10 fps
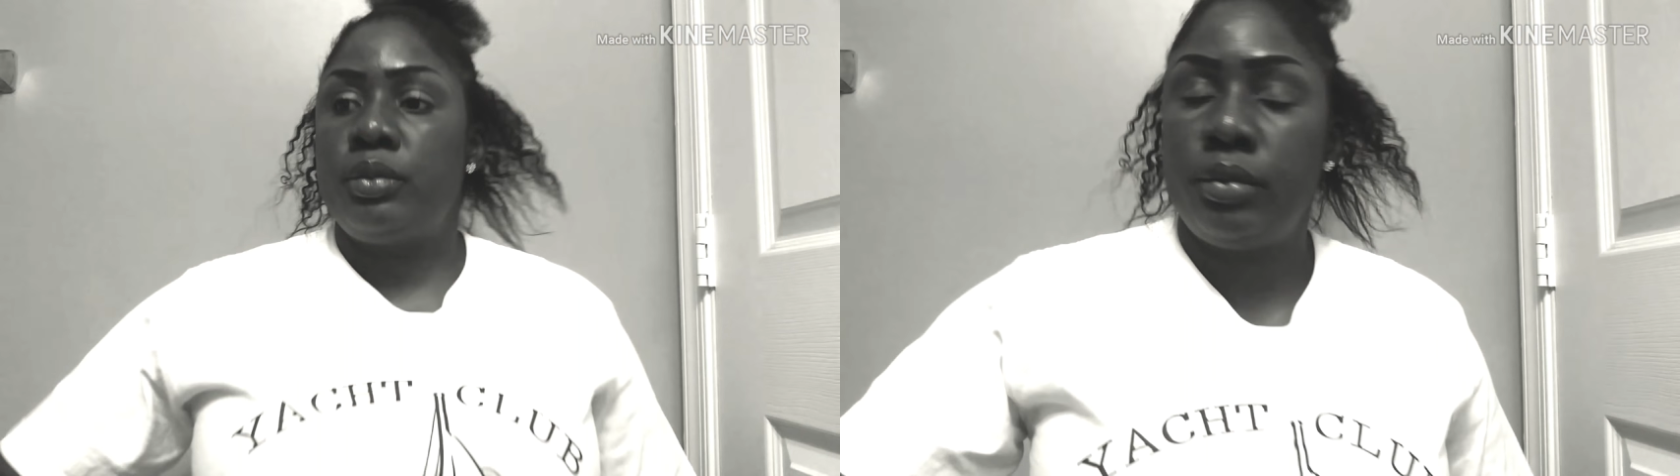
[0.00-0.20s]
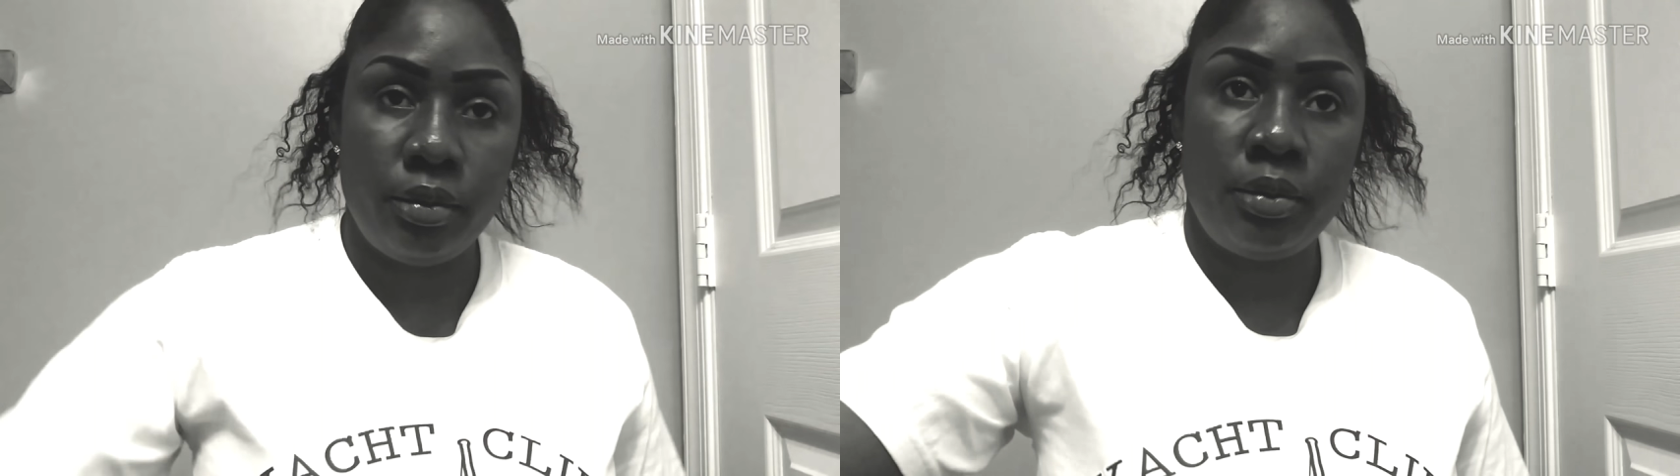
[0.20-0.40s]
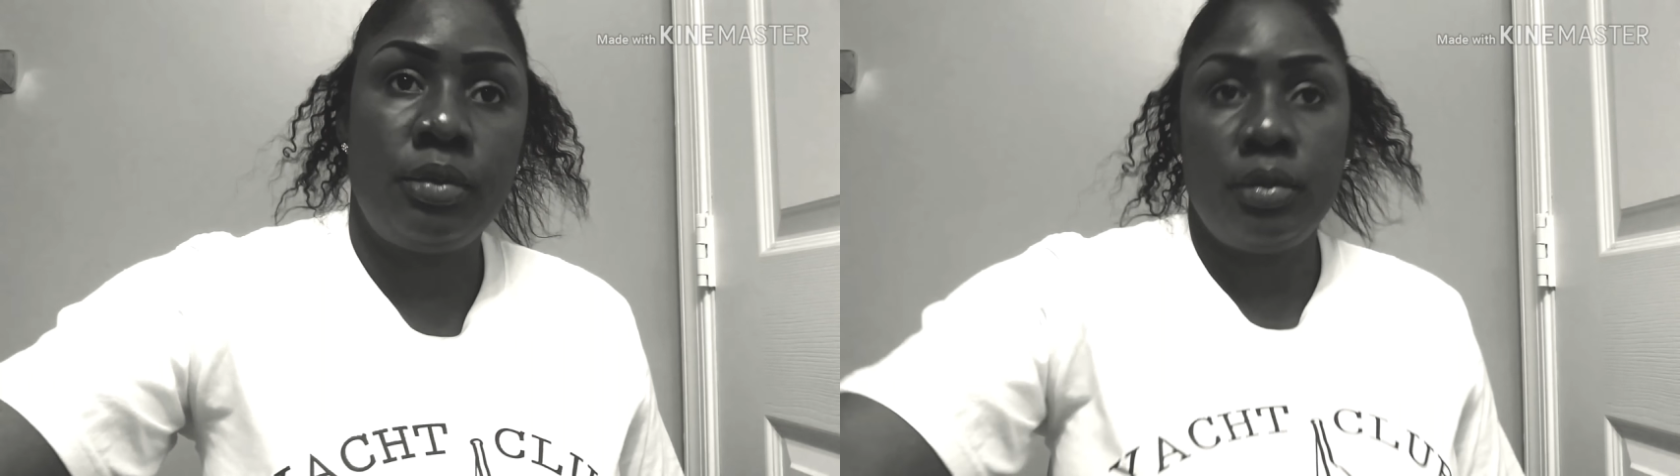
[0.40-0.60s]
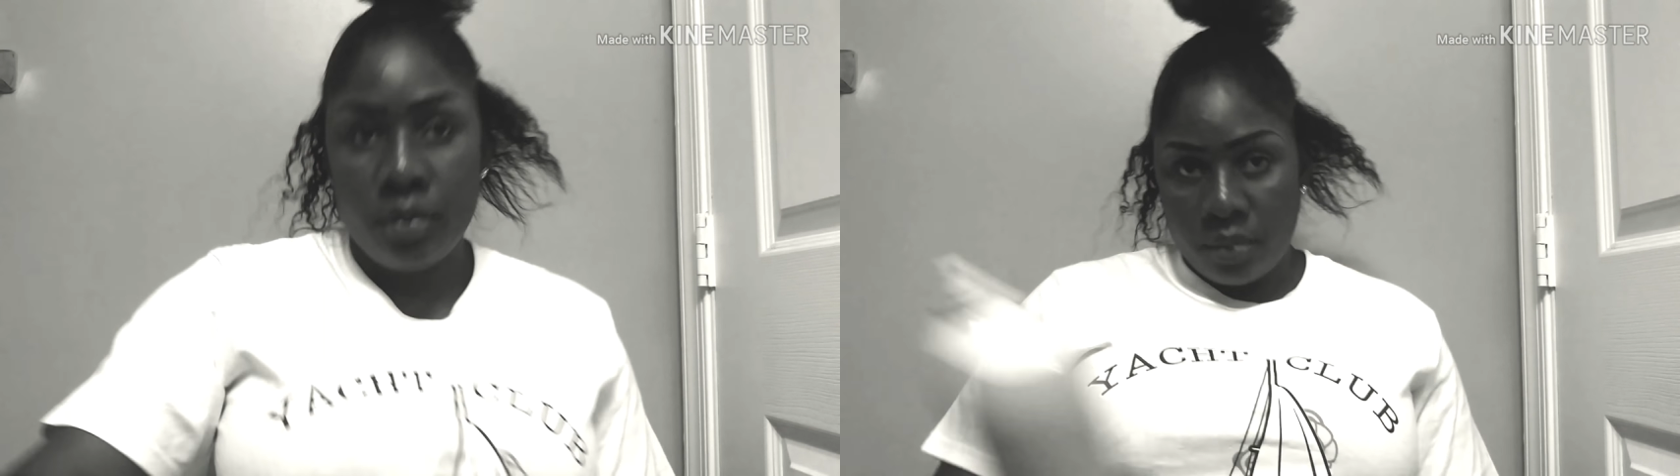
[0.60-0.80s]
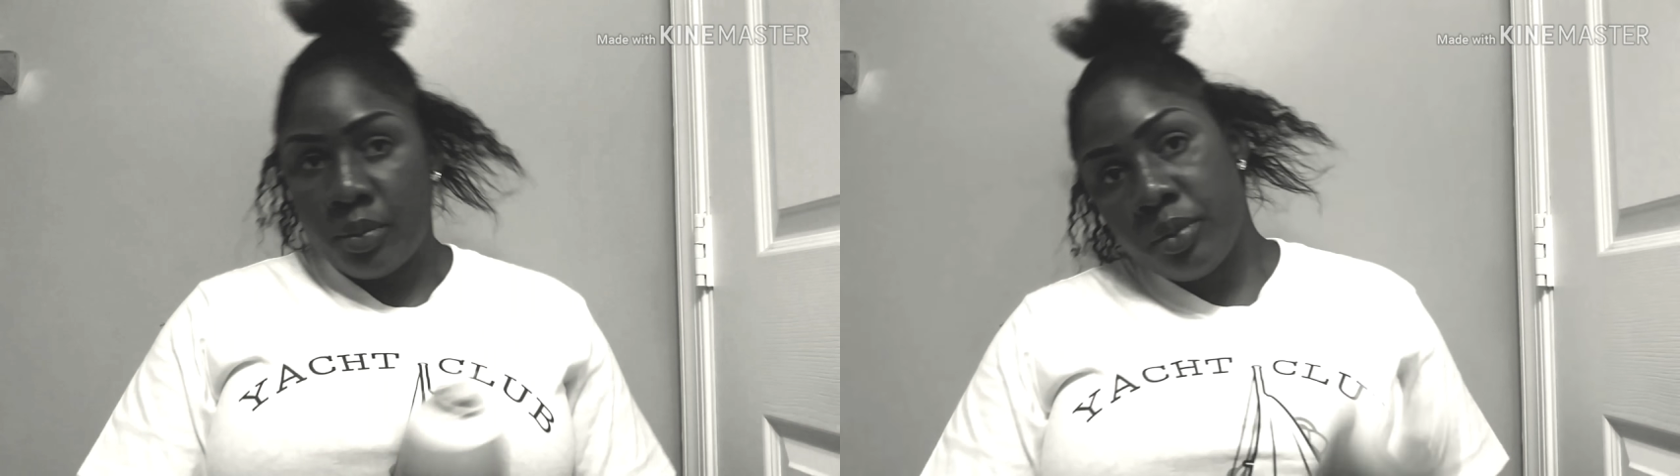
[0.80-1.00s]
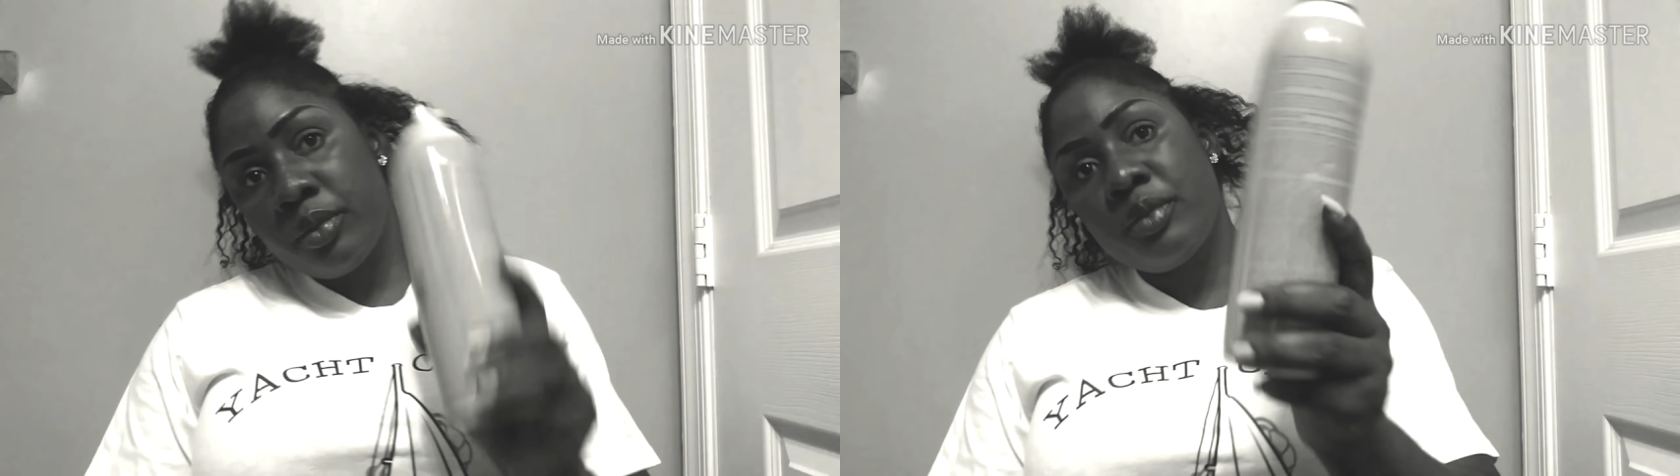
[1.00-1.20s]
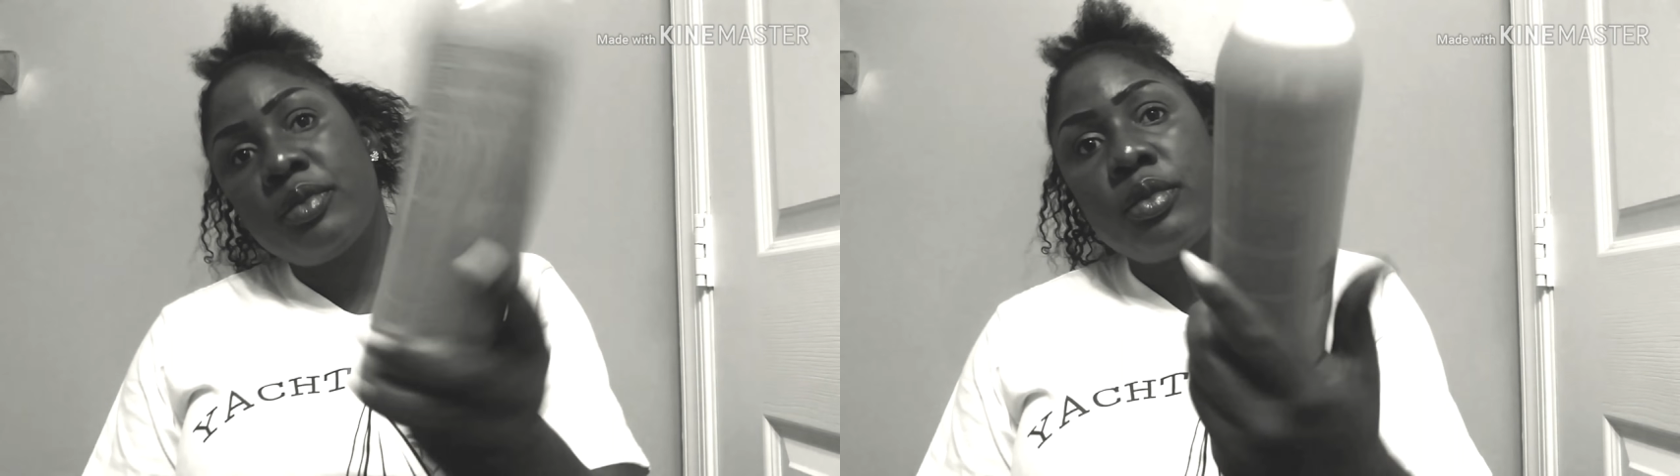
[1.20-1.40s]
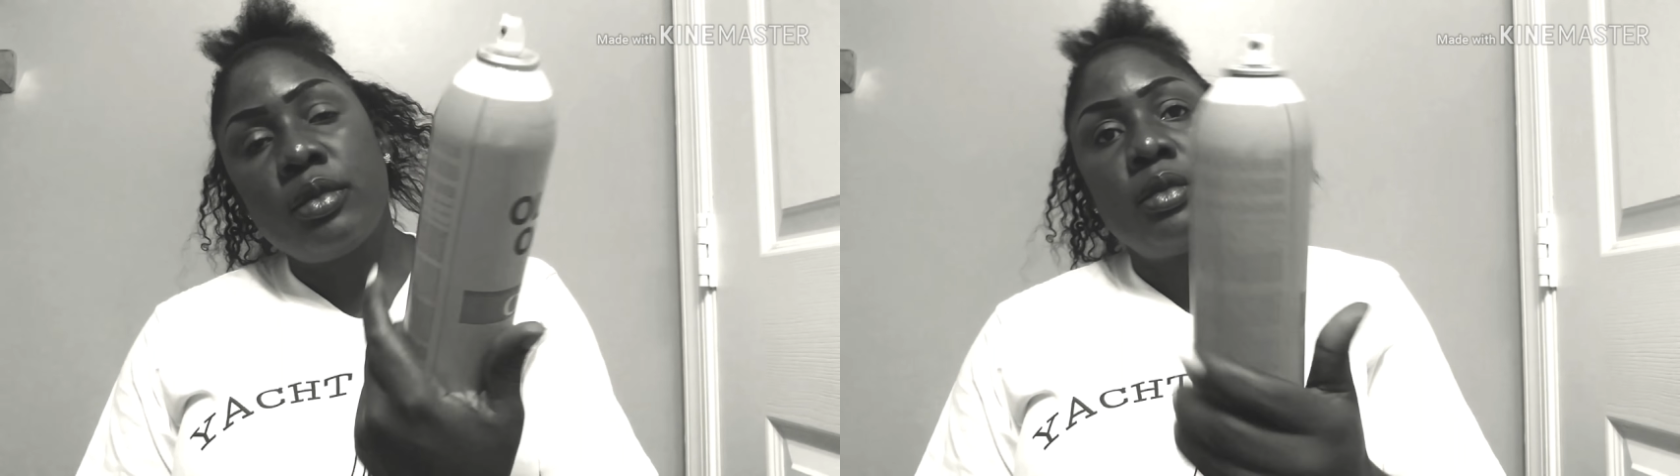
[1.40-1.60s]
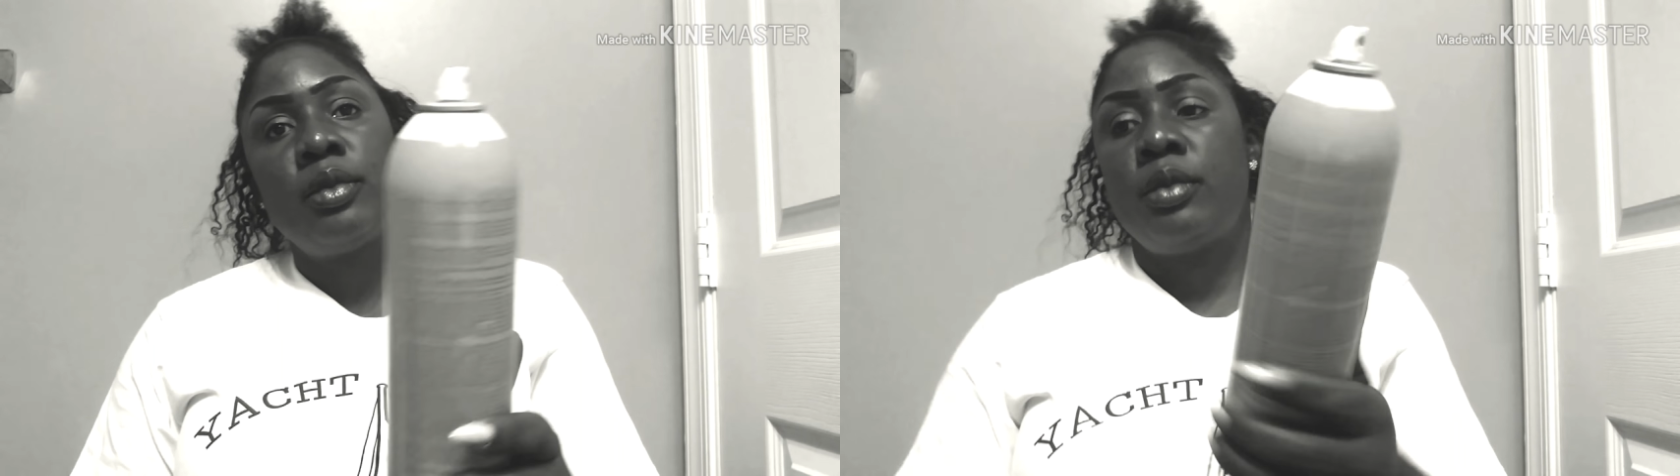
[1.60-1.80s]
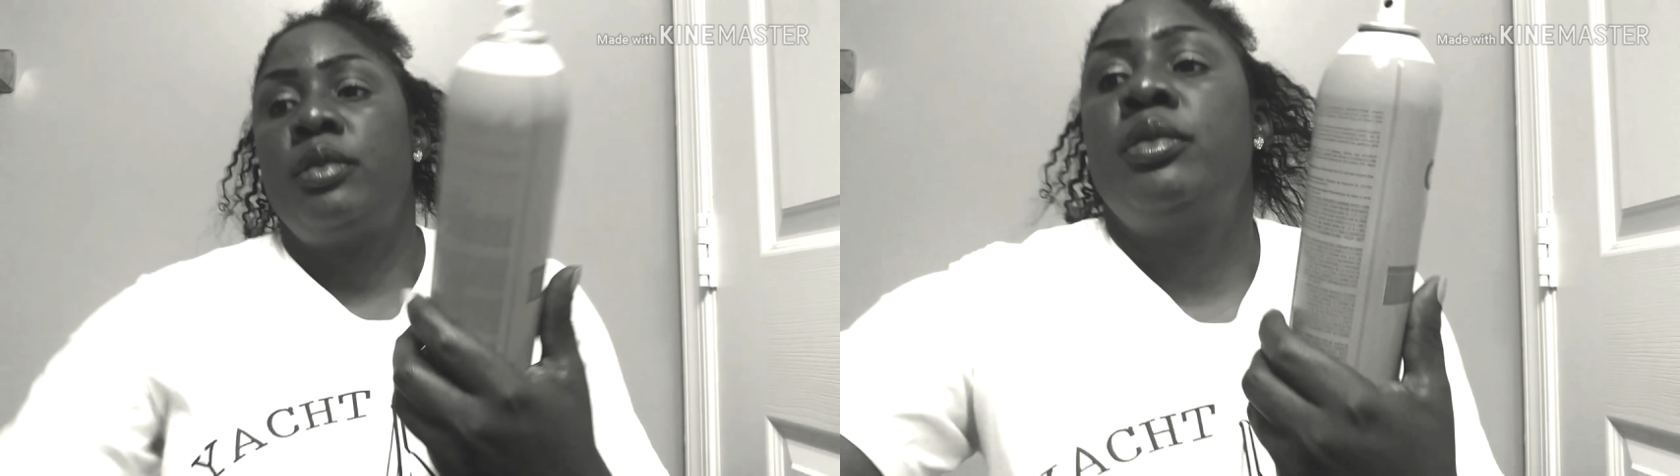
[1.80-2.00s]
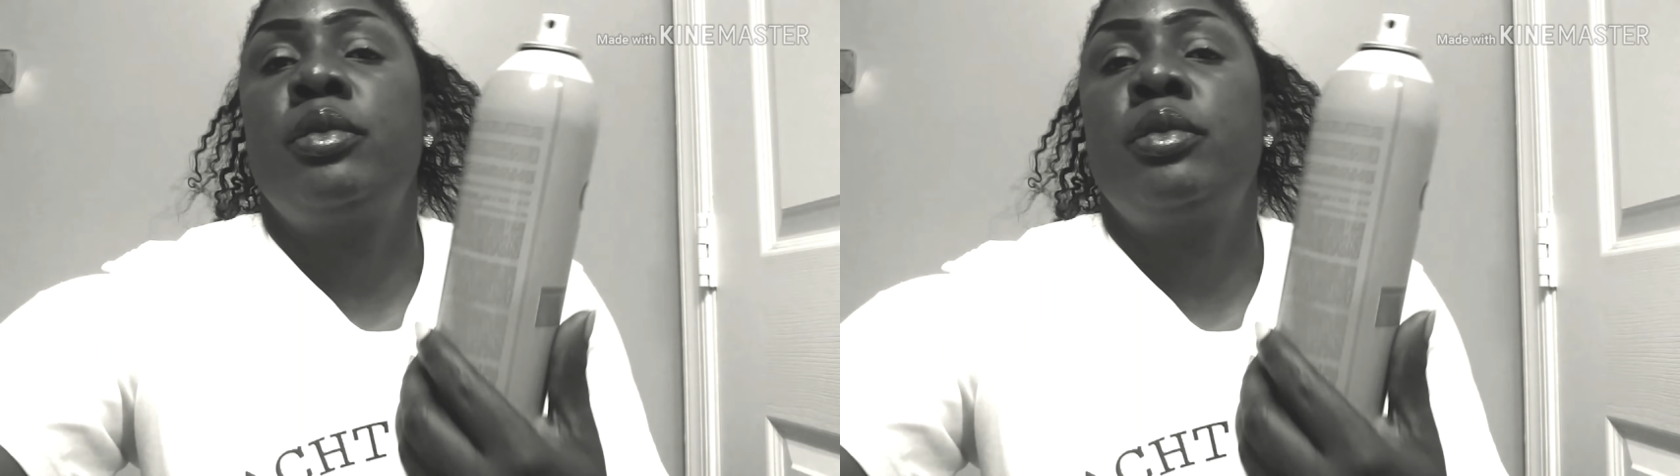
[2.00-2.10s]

It for this hairstyle.